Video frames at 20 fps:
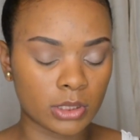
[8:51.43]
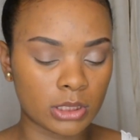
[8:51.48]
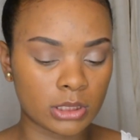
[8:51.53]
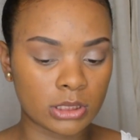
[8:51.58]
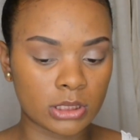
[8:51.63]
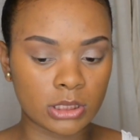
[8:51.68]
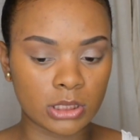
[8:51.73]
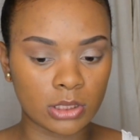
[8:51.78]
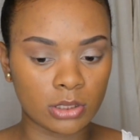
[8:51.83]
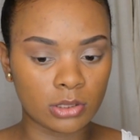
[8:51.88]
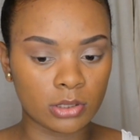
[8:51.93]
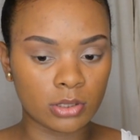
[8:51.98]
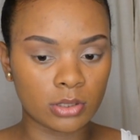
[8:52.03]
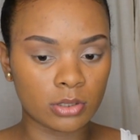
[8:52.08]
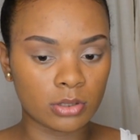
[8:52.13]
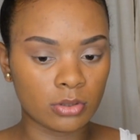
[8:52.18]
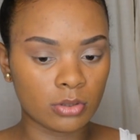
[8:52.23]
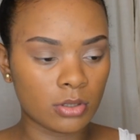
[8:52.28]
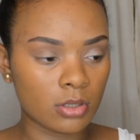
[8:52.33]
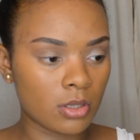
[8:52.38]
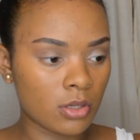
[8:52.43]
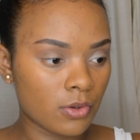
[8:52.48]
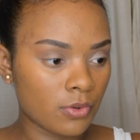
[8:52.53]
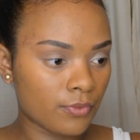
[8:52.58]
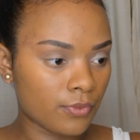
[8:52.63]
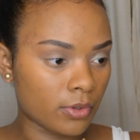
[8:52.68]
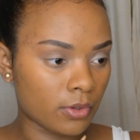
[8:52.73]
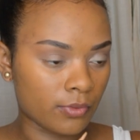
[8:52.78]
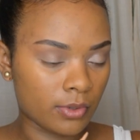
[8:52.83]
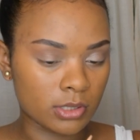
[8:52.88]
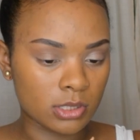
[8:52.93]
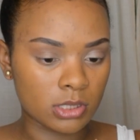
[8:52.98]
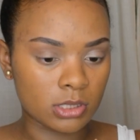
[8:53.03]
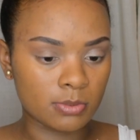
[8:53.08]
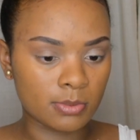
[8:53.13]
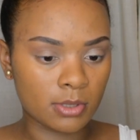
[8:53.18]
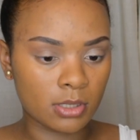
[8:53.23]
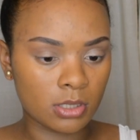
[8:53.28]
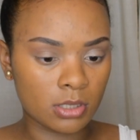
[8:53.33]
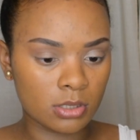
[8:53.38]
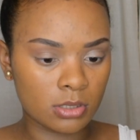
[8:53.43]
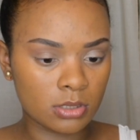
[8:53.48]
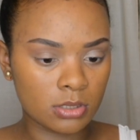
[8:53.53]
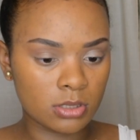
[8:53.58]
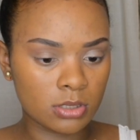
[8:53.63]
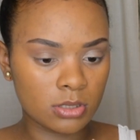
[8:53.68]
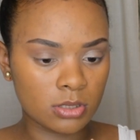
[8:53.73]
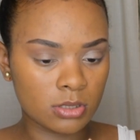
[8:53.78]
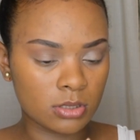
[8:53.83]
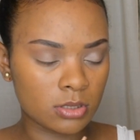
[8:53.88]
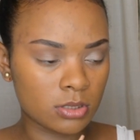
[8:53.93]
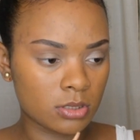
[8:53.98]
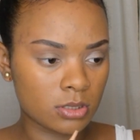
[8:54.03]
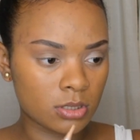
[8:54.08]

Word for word: concealer for the rest of the spots